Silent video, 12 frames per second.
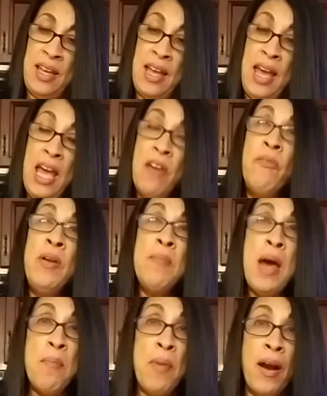and
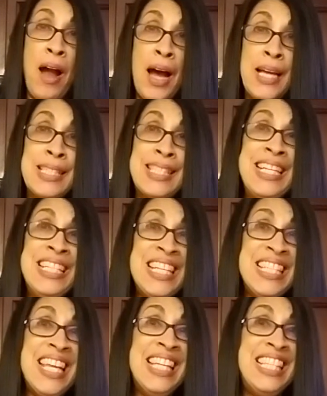remember guys, this
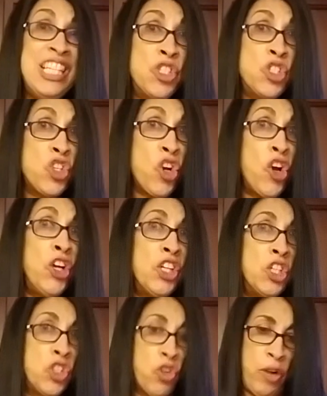is a
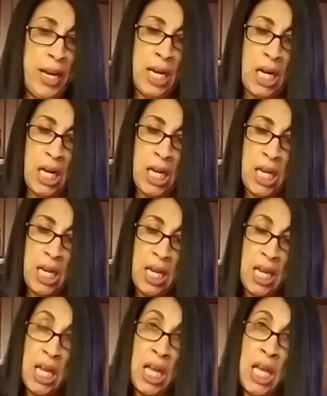dessert drink.
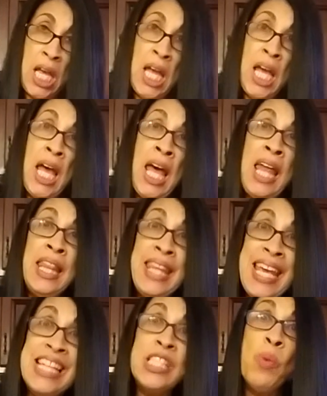
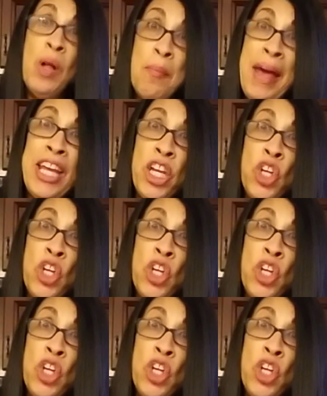This will will make you